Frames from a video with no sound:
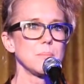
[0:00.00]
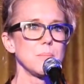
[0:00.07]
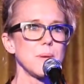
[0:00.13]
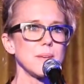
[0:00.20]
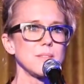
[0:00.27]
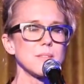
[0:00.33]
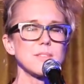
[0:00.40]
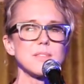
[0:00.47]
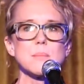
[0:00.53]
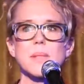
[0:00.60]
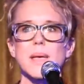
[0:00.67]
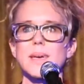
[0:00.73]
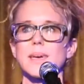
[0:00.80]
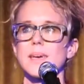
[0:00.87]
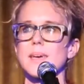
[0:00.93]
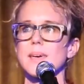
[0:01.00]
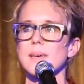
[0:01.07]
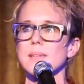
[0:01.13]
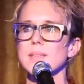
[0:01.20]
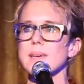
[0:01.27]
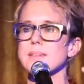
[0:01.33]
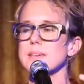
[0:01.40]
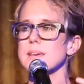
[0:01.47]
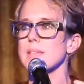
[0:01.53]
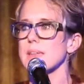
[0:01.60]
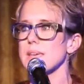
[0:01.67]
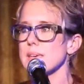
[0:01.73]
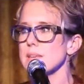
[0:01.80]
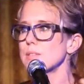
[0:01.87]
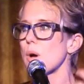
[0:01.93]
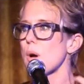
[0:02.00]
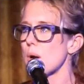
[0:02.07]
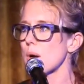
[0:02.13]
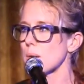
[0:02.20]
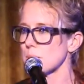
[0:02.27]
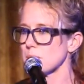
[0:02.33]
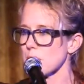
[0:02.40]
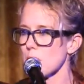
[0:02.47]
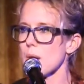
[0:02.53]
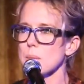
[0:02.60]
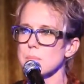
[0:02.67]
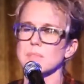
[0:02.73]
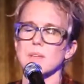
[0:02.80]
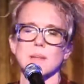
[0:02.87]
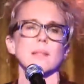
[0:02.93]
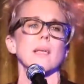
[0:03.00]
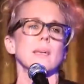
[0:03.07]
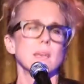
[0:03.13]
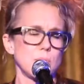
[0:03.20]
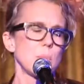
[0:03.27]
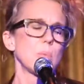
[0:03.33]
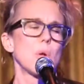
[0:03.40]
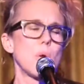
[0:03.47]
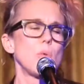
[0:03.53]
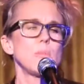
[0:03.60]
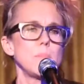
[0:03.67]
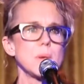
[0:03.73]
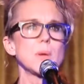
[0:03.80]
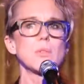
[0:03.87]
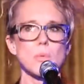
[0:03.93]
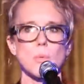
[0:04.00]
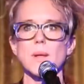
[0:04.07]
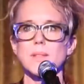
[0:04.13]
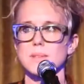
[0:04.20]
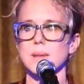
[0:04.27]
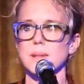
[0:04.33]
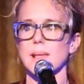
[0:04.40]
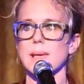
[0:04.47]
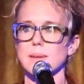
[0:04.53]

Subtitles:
it just seemed like the idea that his arms, the arms that would hold me, are the ones that had